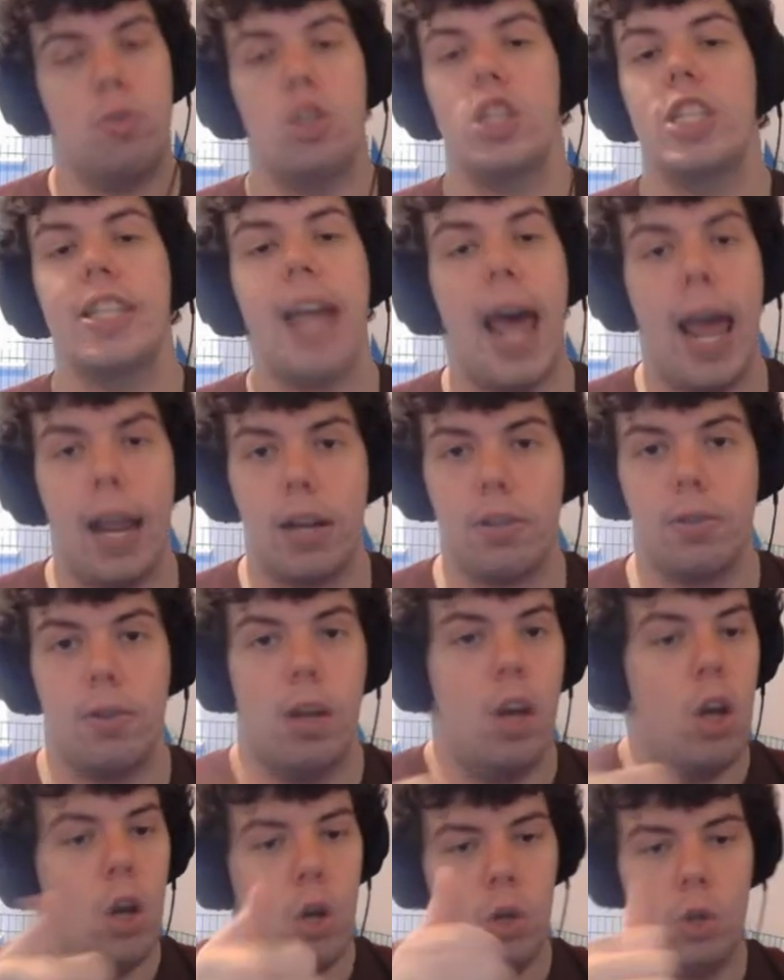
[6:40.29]
stacked,
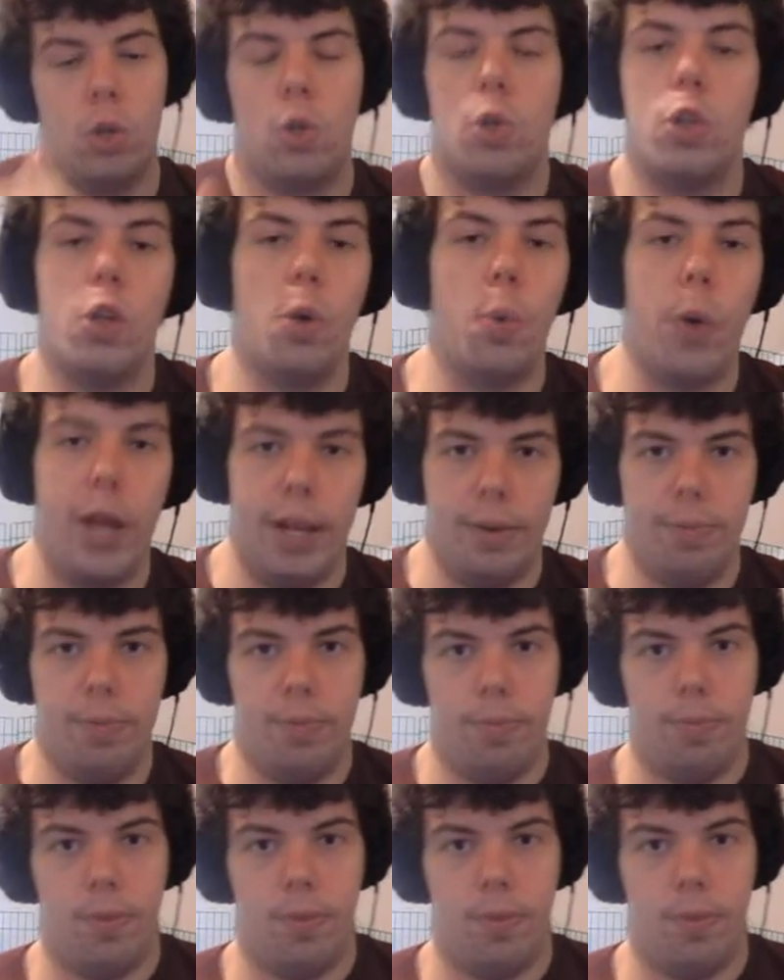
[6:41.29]
you win.